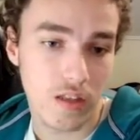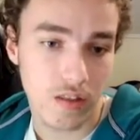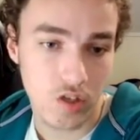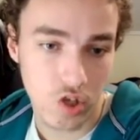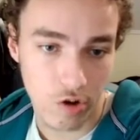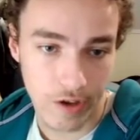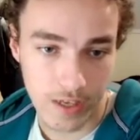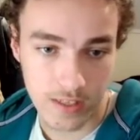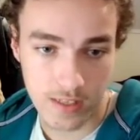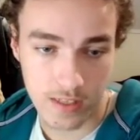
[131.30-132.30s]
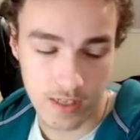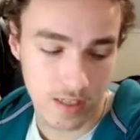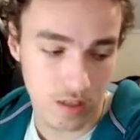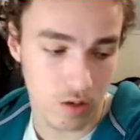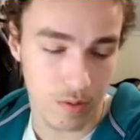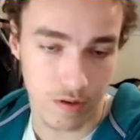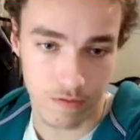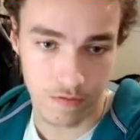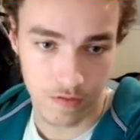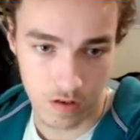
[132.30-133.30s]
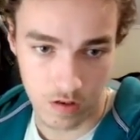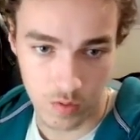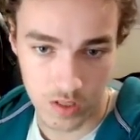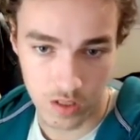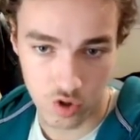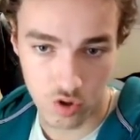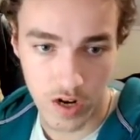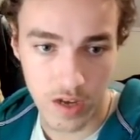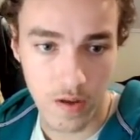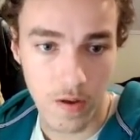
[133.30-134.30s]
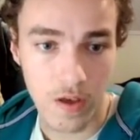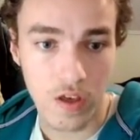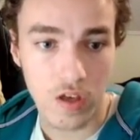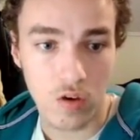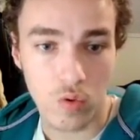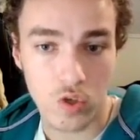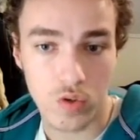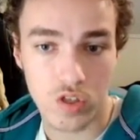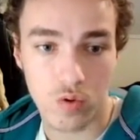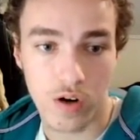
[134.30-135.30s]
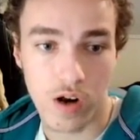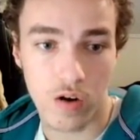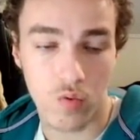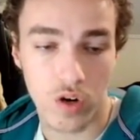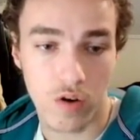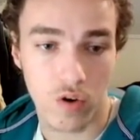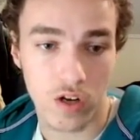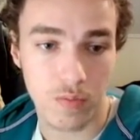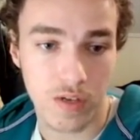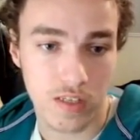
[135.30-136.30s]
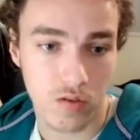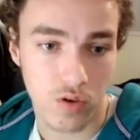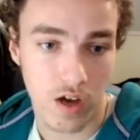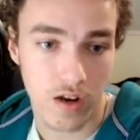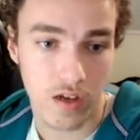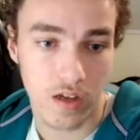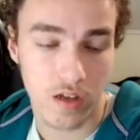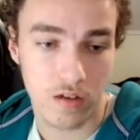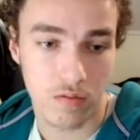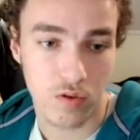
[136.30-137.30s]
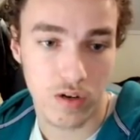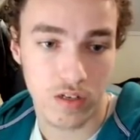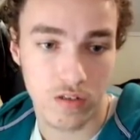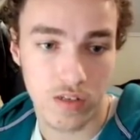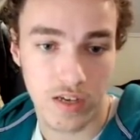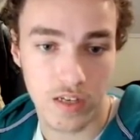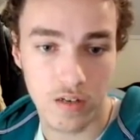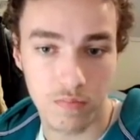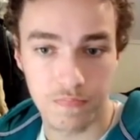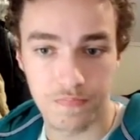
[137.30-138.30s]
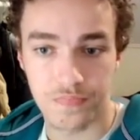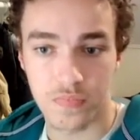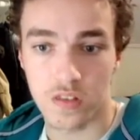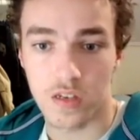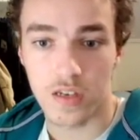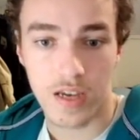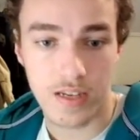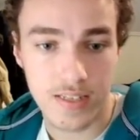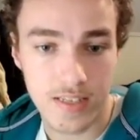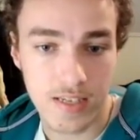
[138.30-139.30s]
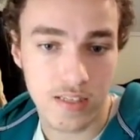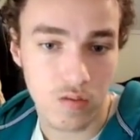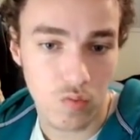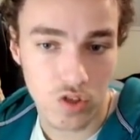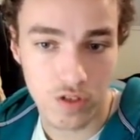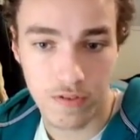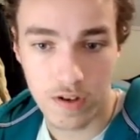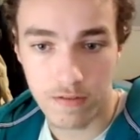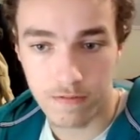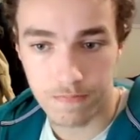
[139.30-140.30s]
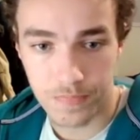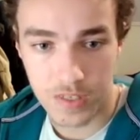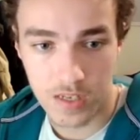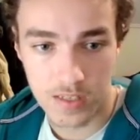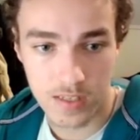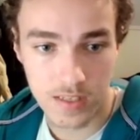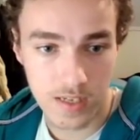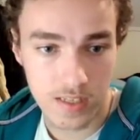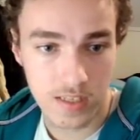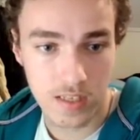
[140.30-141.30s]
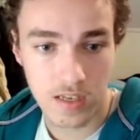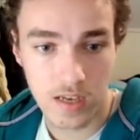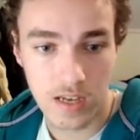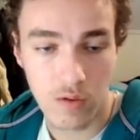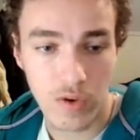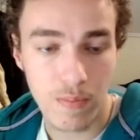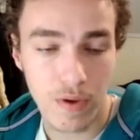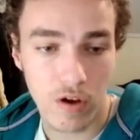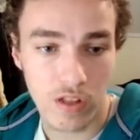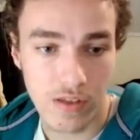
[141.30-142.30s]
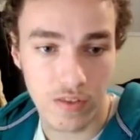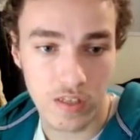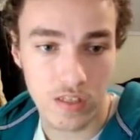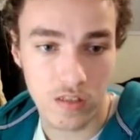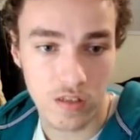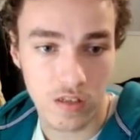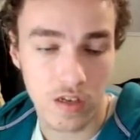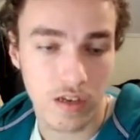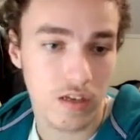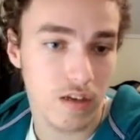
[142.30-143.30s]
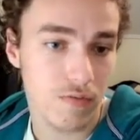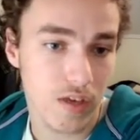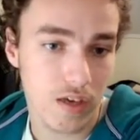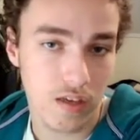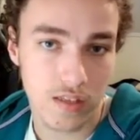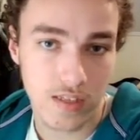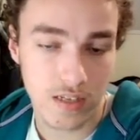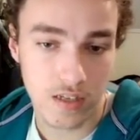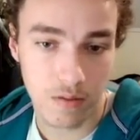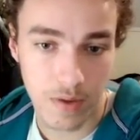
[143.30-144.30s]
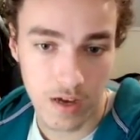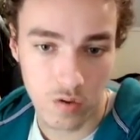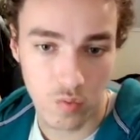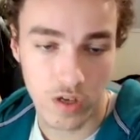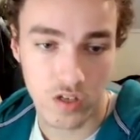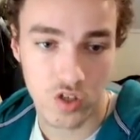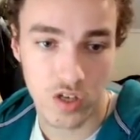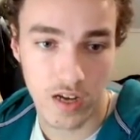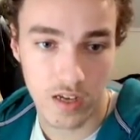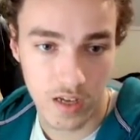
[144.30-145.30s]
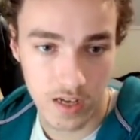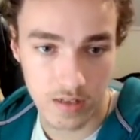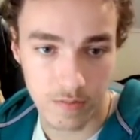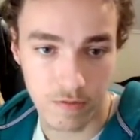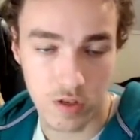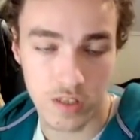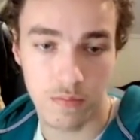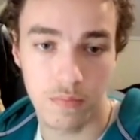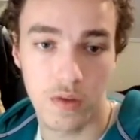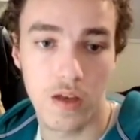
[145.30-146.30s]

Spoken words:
They should go king c6, a little bit of a resilient try. We switch the rook across because they were gonna threaten to take it. King d6, rook g5, king c6, and now we keep going like this. If they decide to come back, we can check and force them